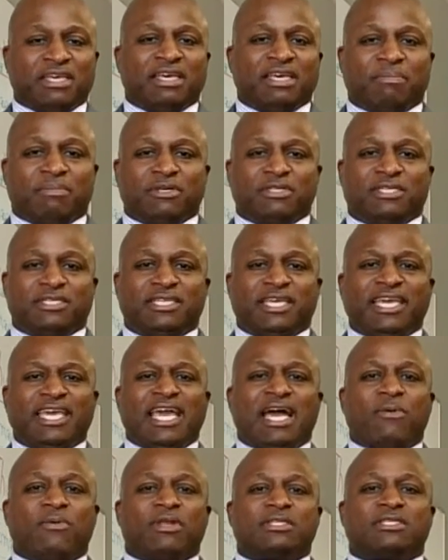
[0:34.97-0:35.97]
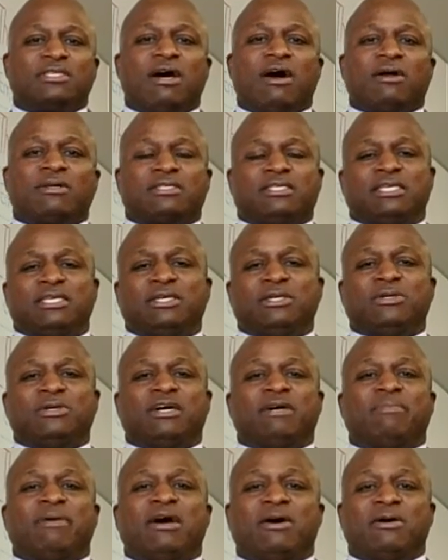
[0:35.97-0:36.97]
But today I want to talk to you
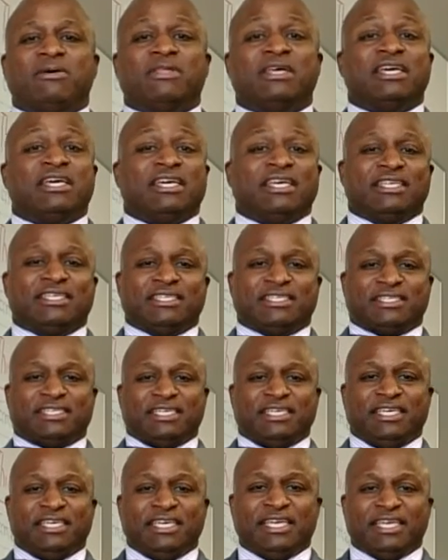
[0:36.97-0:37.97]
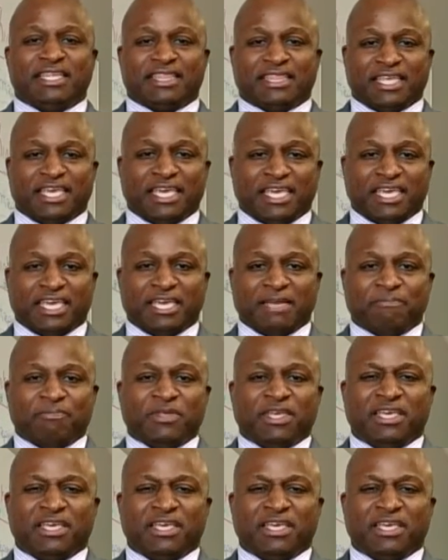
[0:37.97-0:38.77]
about C thinking.